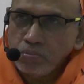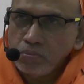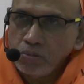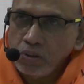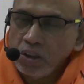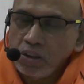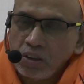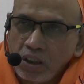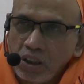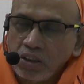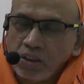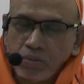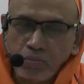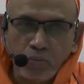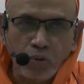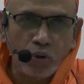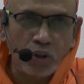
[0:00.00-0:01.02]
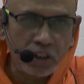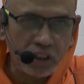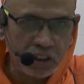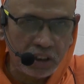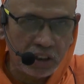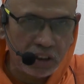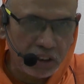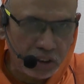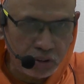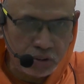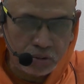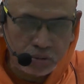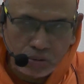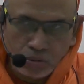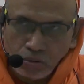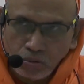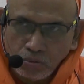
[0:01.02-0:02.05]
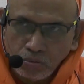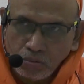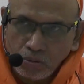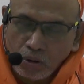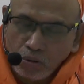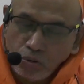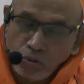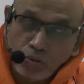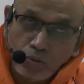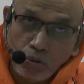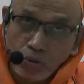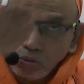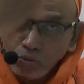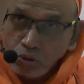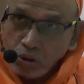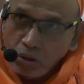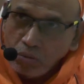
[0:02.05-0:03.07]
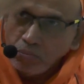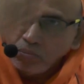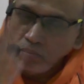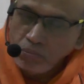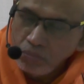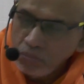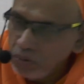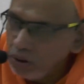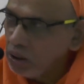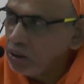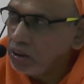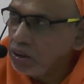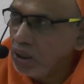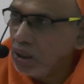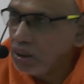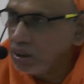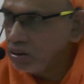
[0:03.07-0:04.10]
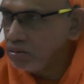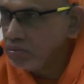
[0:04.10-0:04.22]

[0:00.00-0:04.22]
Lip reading: There is nothing more I can teach to you. Now you go to him. Like that.